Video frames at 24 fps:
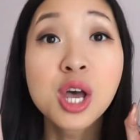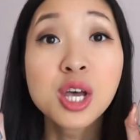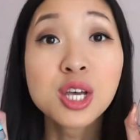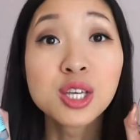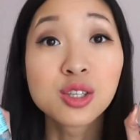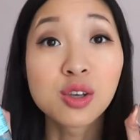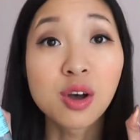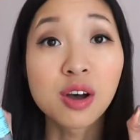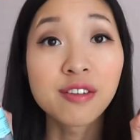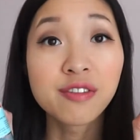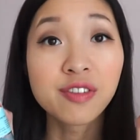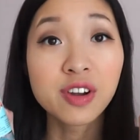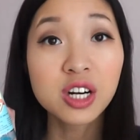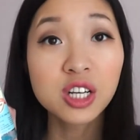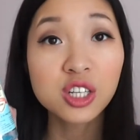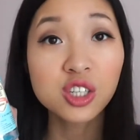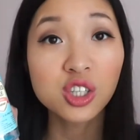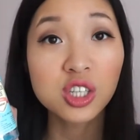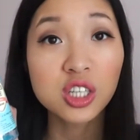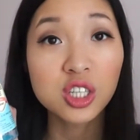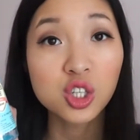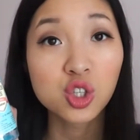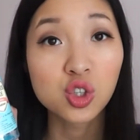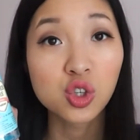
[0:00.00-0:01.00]
So I finished
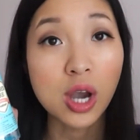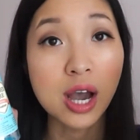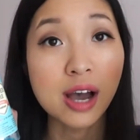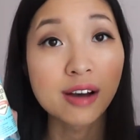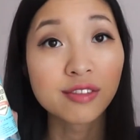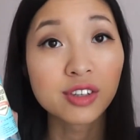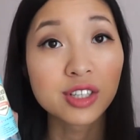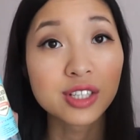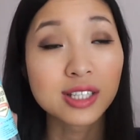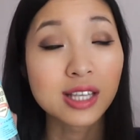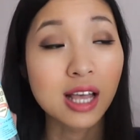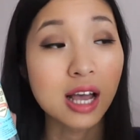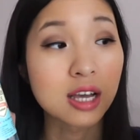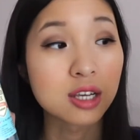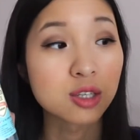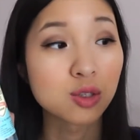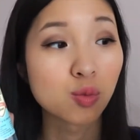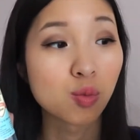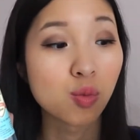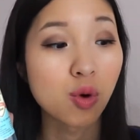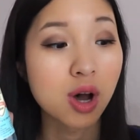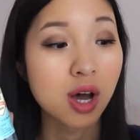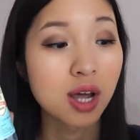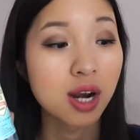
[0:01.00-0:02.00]
this travel size
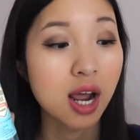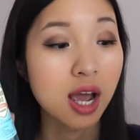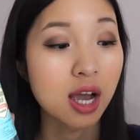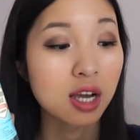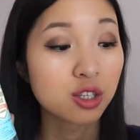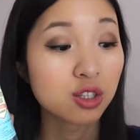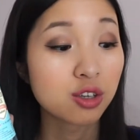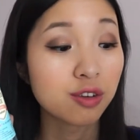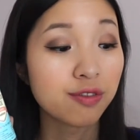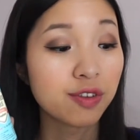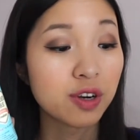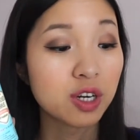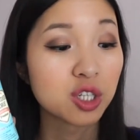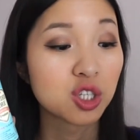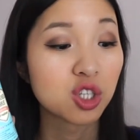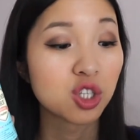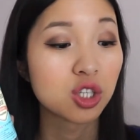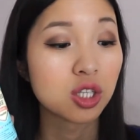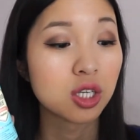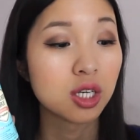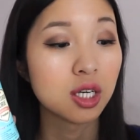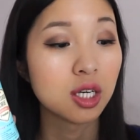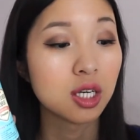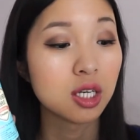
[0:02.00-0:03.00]
one. I actually finished
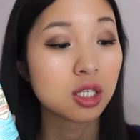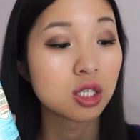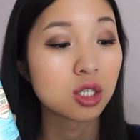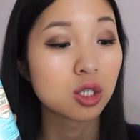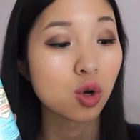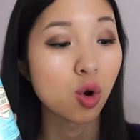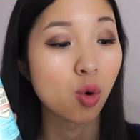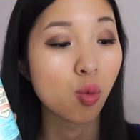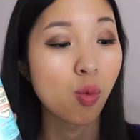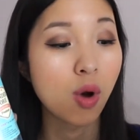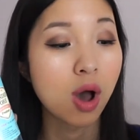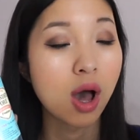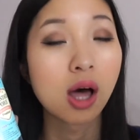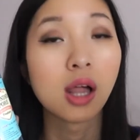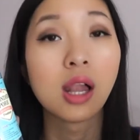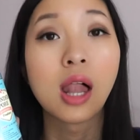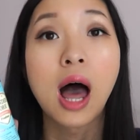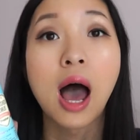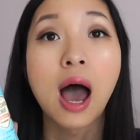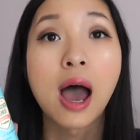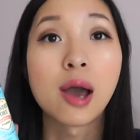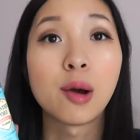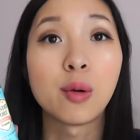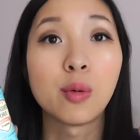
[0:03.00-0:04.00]
it while
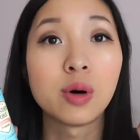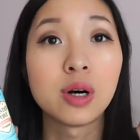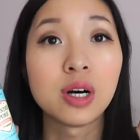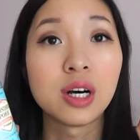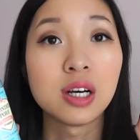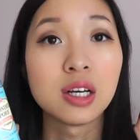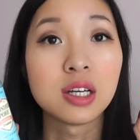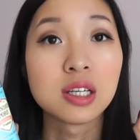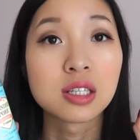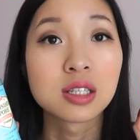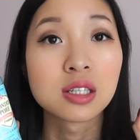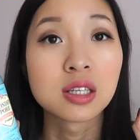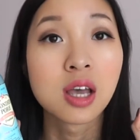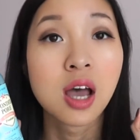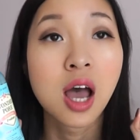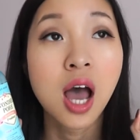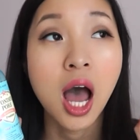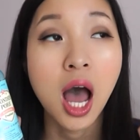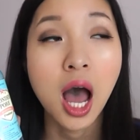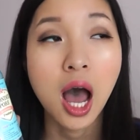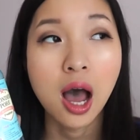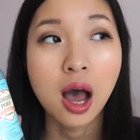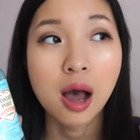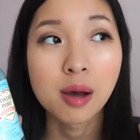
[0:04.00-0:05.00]
I was
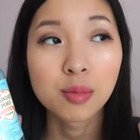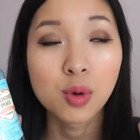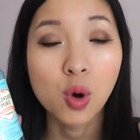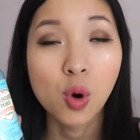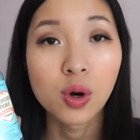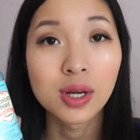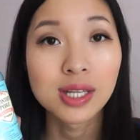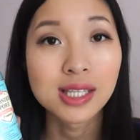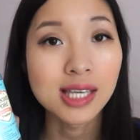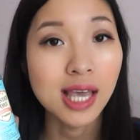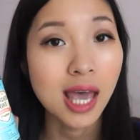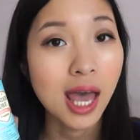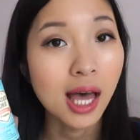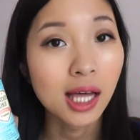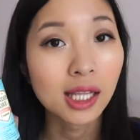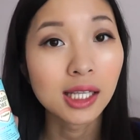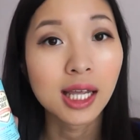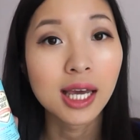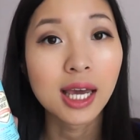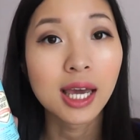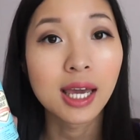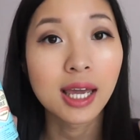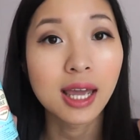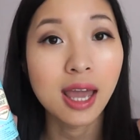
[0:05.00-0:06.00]
um, going to
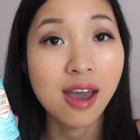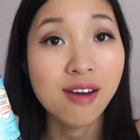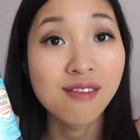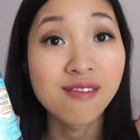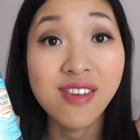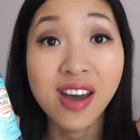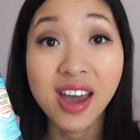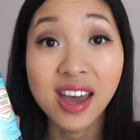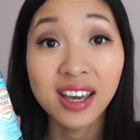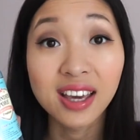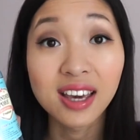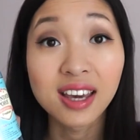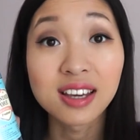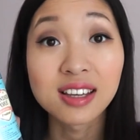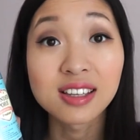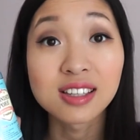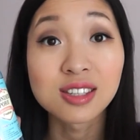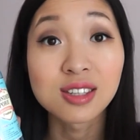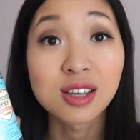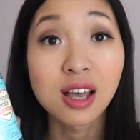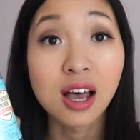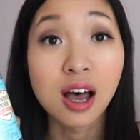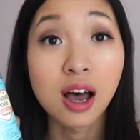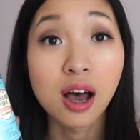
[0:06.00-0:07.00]
LA and
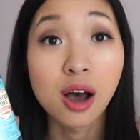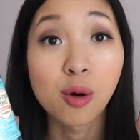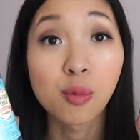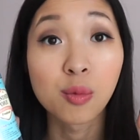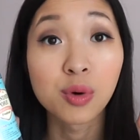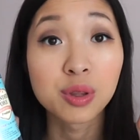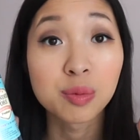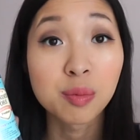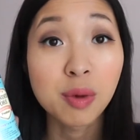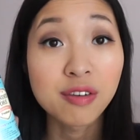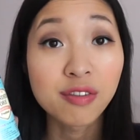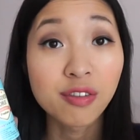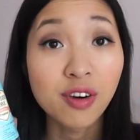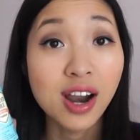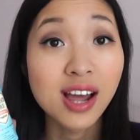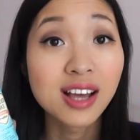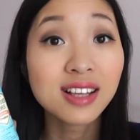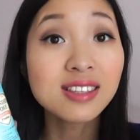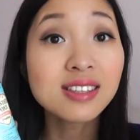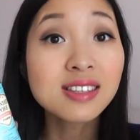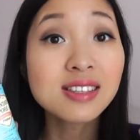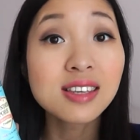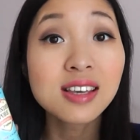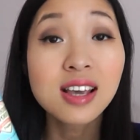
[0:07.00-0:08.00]
Vegas uh, with my
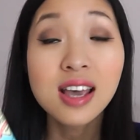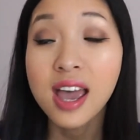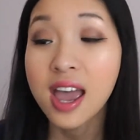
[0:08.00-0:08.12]
friends.